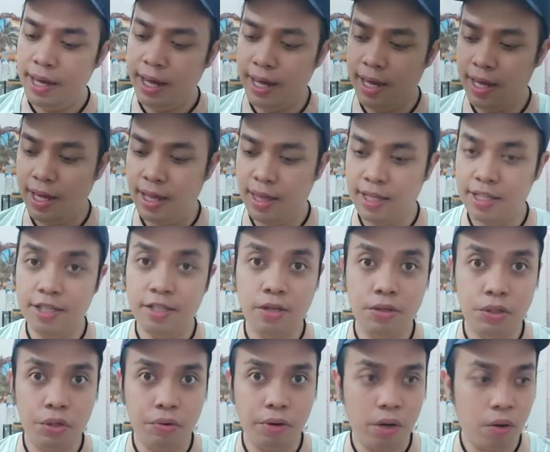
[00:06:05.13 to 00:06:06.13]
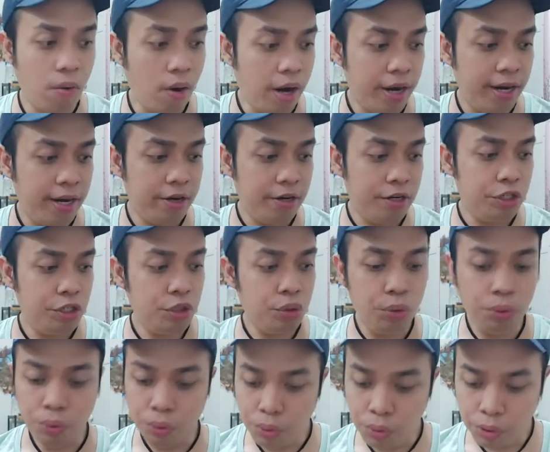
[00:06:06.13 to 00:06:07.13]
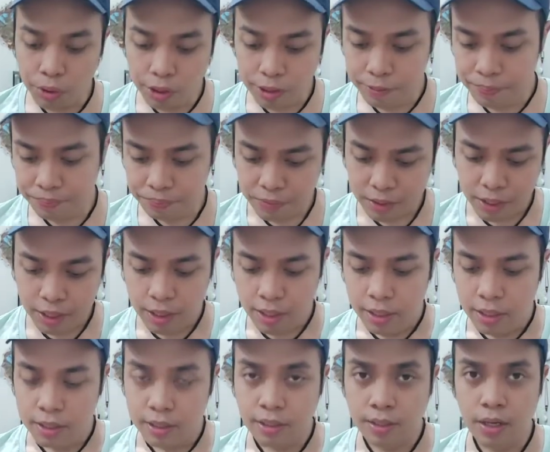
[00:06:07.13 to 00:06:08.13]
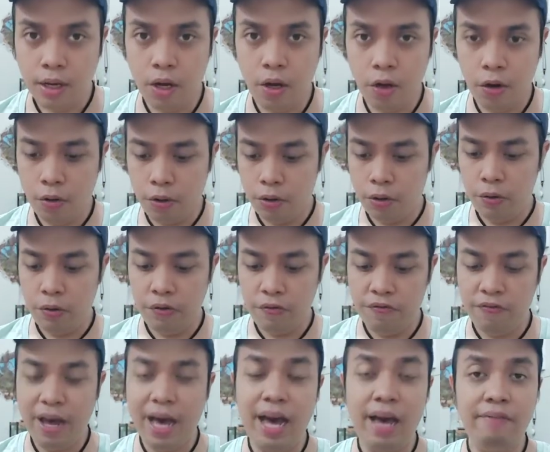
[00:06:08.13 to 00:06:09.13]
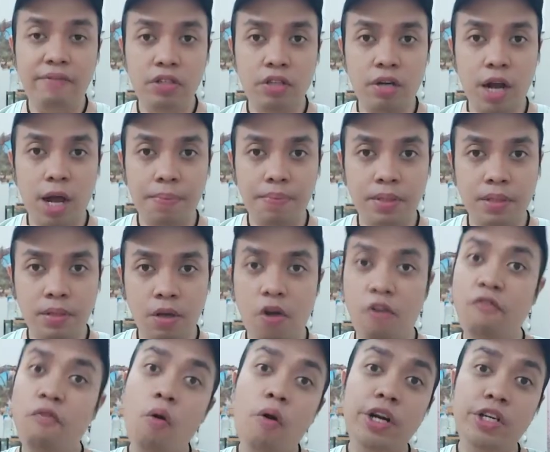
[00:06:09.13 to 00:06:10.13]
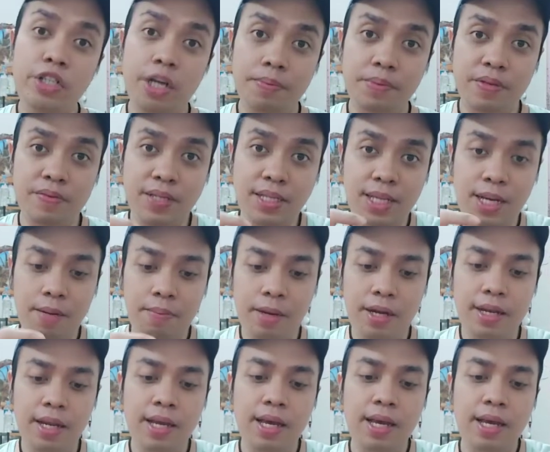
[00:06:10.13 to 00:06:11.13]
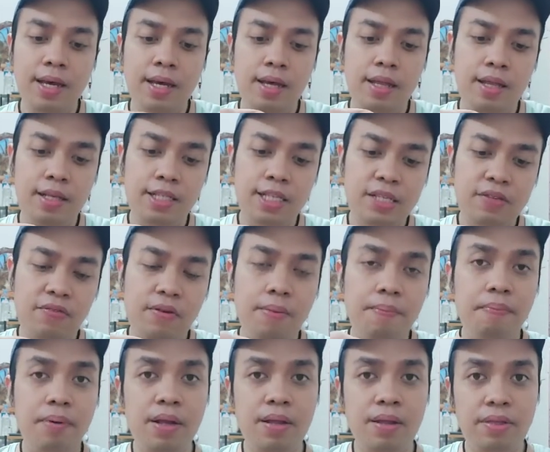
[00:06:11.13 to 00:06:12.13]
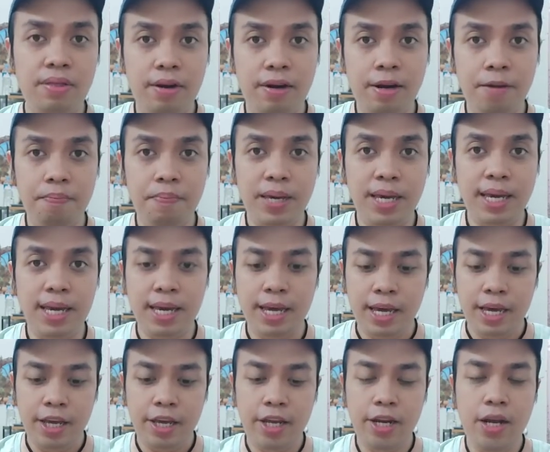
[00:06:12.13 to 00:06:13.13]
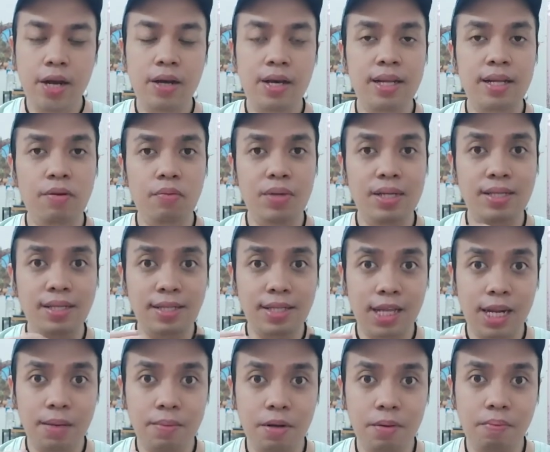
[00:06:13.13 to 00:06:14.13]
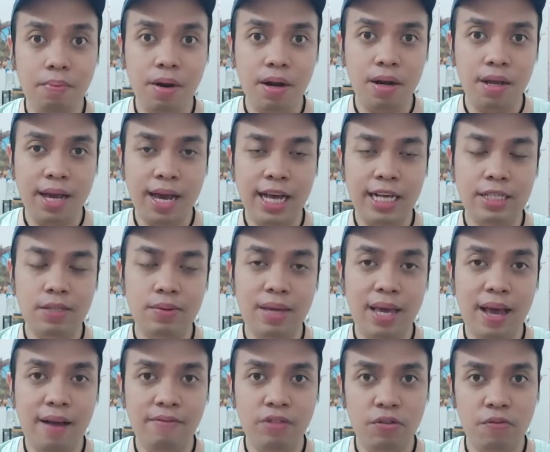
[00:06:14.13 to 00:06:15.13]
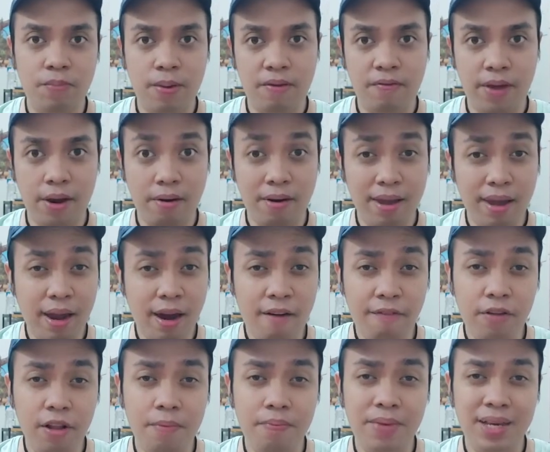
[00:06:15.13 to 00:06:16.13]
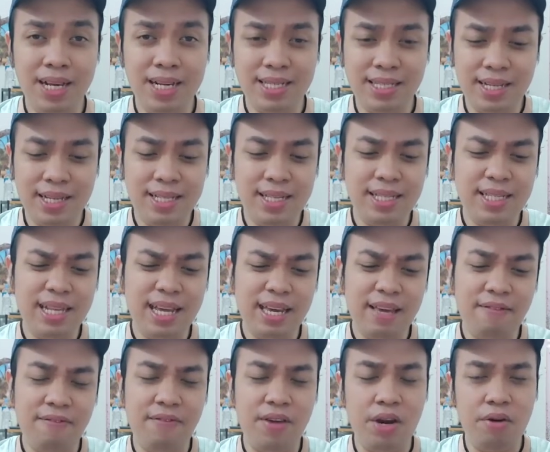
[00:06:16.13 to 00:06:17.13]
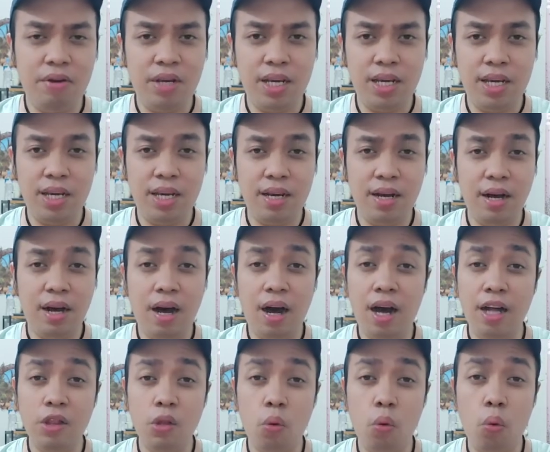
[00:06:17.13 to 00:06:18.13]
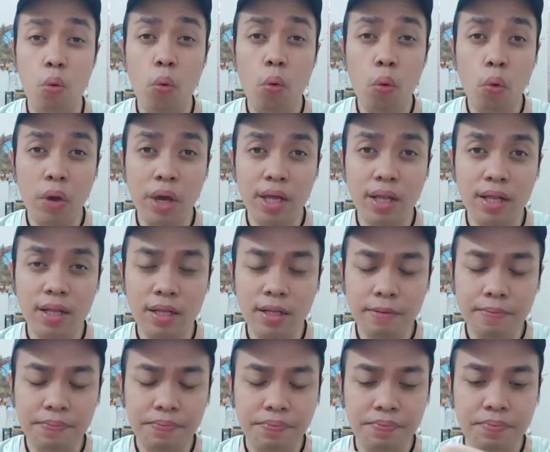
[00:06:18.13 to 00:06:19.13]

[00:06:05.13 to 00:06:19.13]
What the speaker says: and this is also required in our school. So 5 drops or 4 drops of cinnamon. This is from Plant Therapy. You know, with cinnamon bark, guys, we have to be very careful because this is like a very hot oil,